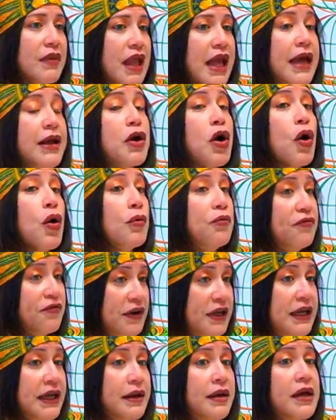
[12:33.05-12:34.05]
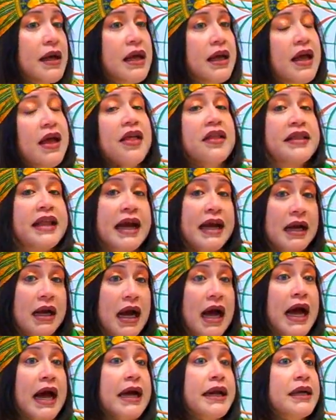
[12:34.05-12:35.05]
And hopefully, thank
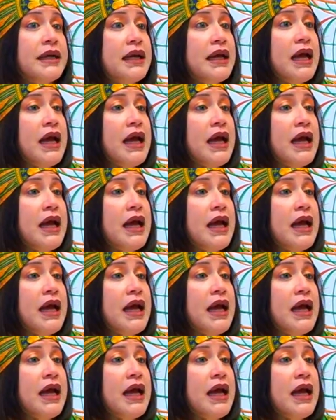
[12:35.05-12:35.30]
God,